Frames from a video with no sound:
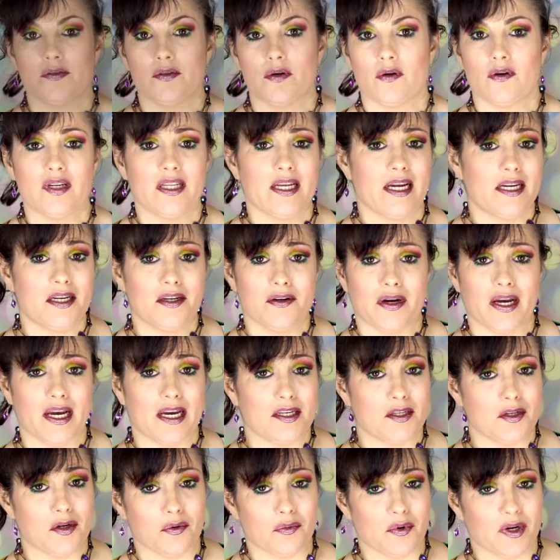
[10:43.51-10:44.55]
Orlando
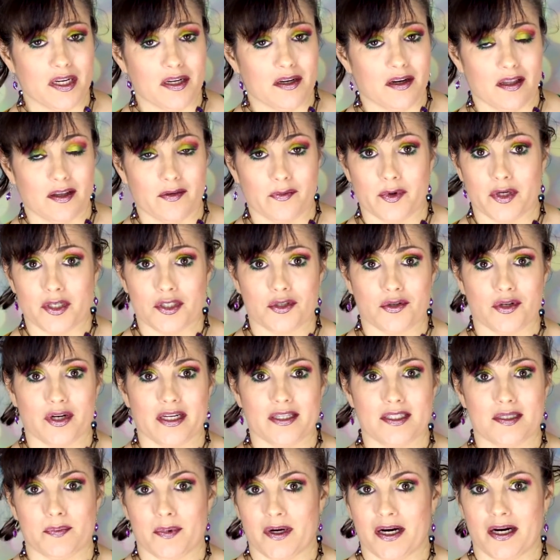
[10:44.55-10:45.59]
had no recall of what
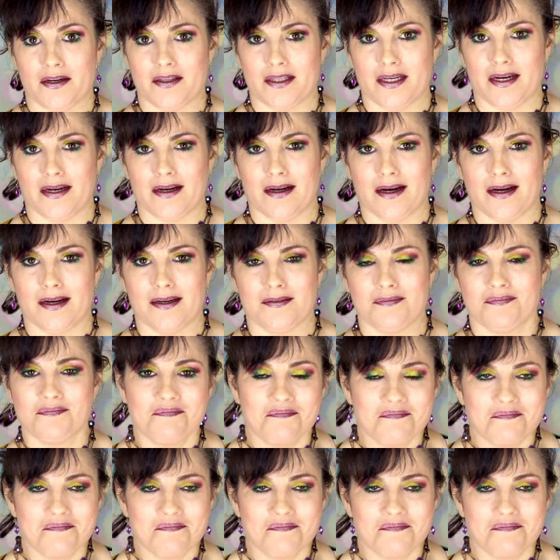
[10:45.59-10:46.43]
transpired that night.